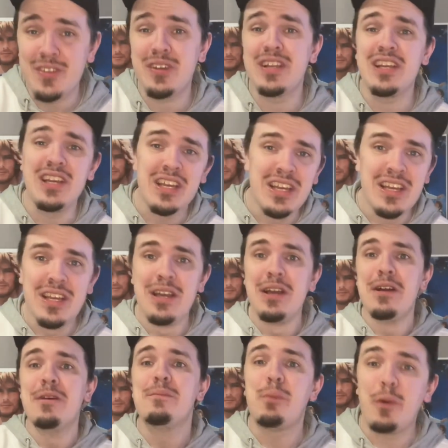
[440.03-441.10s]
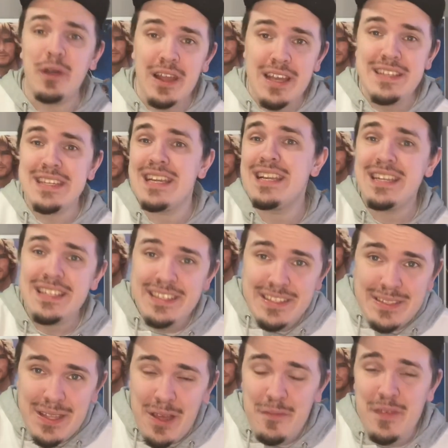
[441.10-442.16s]
They're going to put identity
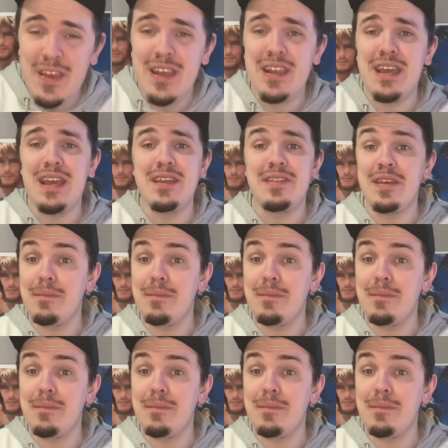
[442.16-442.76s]
stuff in it.